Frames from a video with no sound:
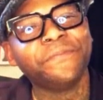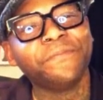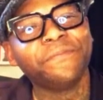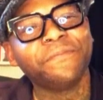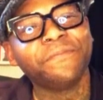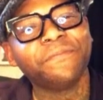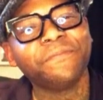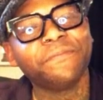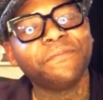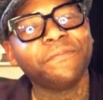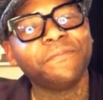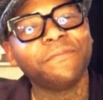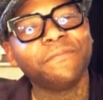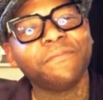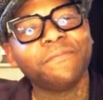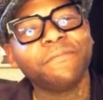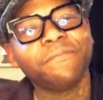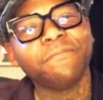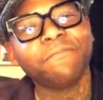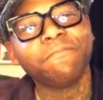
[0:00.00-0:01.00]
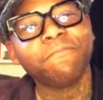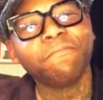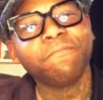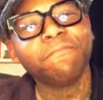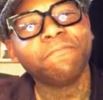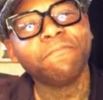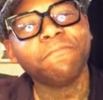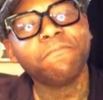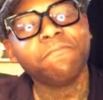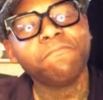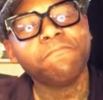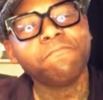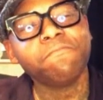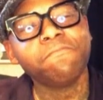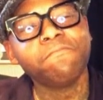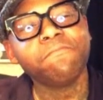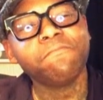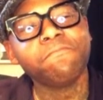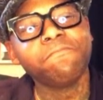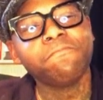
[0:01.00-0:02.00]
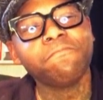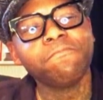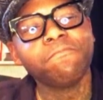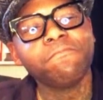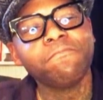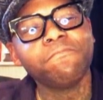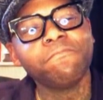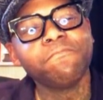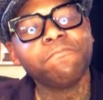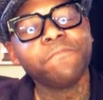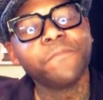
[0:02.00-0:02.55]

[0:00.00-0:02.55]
[no speech]